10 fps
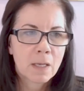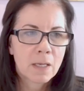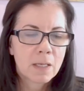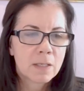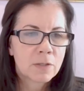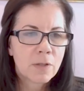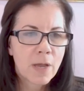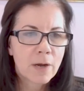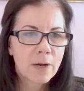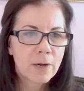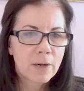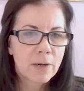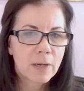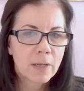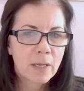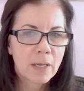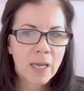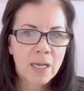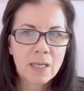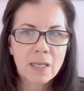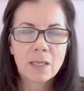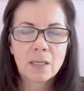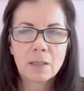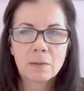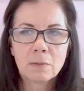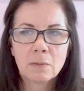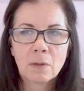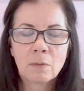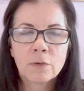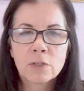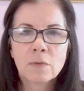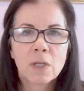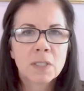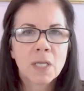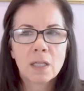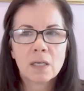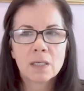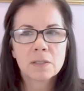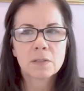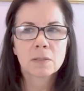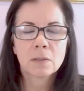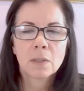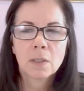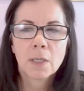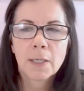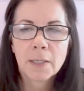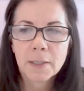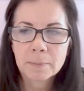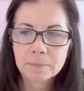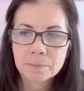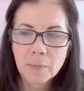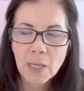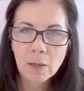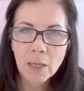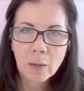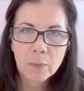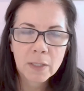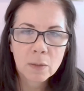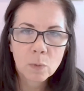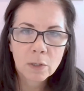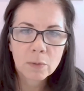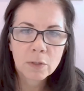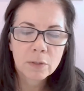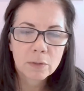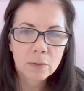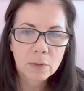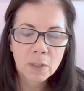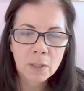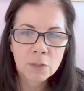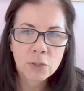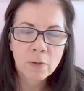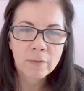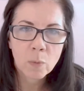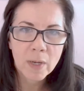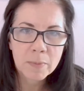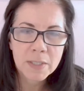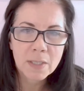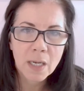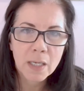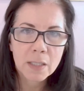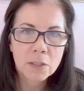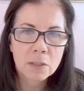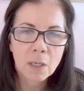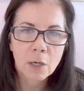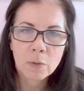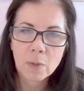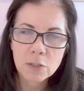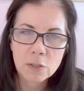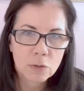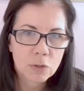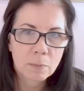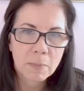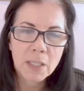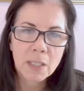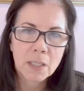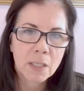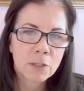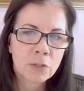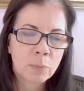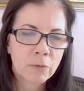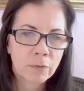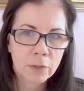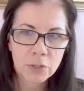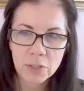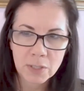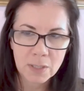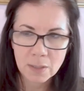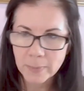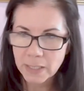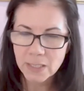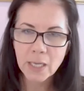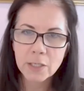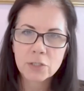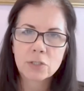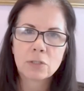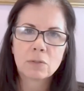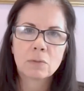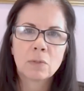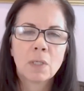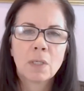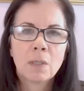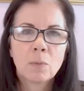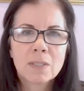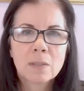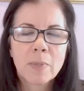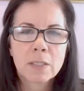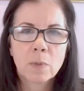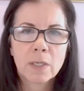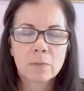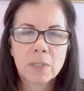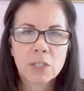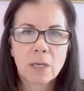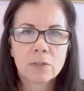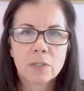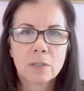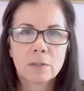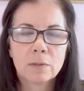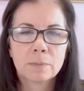Is there any, first of all, tell us how we can work with you. Do you have a website? Are you on social media? Do you prefer just somebody to text you? What's the best way to reach out to you?